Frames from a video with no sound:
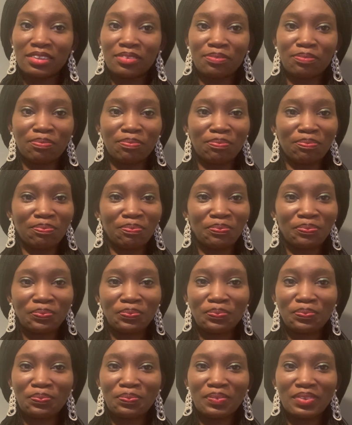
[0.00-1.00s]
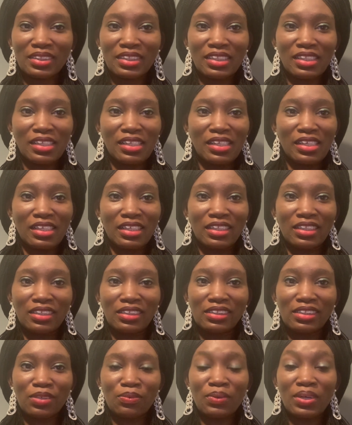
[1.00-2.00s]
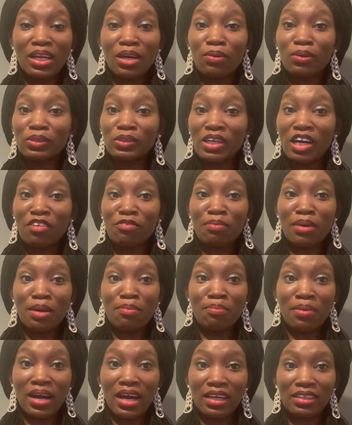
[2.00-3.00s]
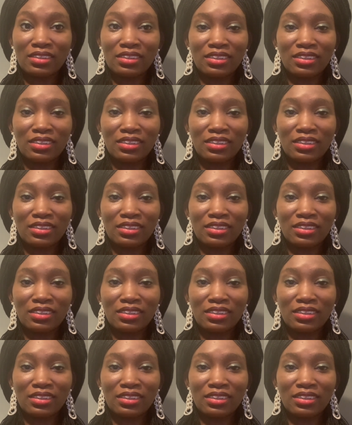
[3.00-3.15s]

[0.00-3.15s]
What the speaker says: Then when I want to have my bath,